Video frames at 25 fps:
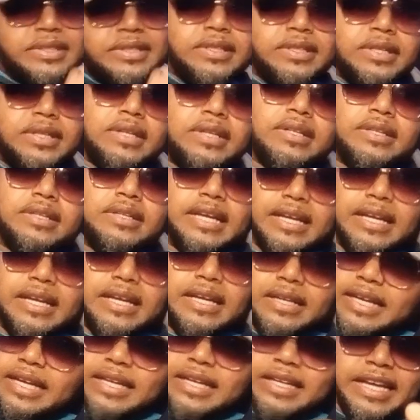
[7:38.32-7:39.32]
they
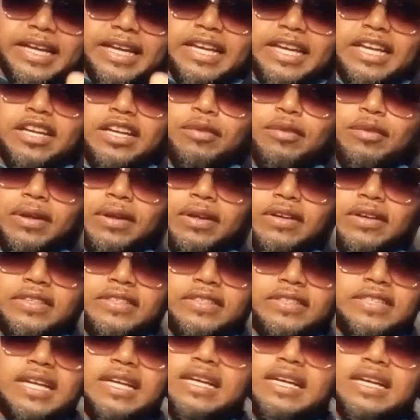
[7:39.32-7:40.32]
get applause.
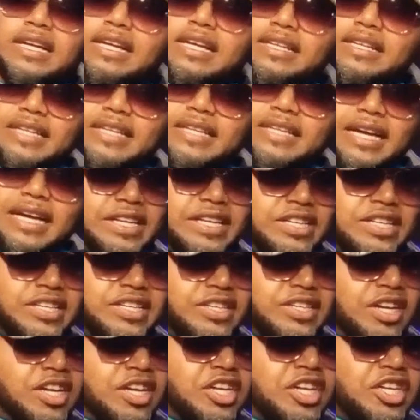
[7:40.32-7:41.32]
Now, there's a
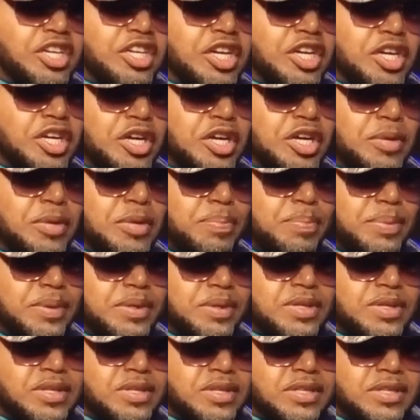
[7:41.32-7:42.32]

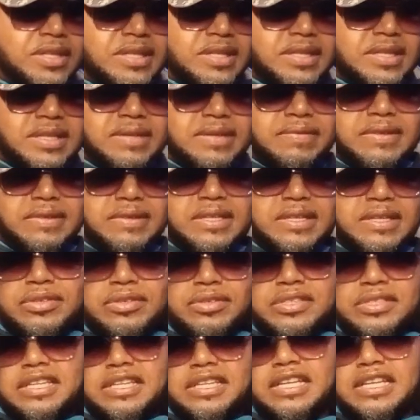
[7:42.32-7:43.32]
couple of little
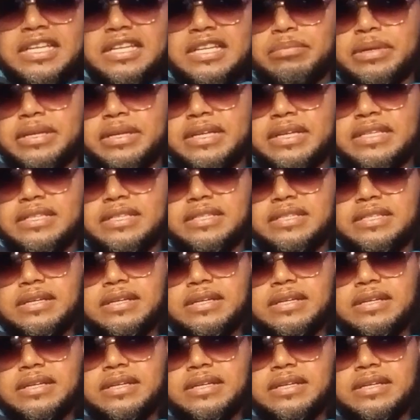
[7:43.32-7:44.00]
tidbits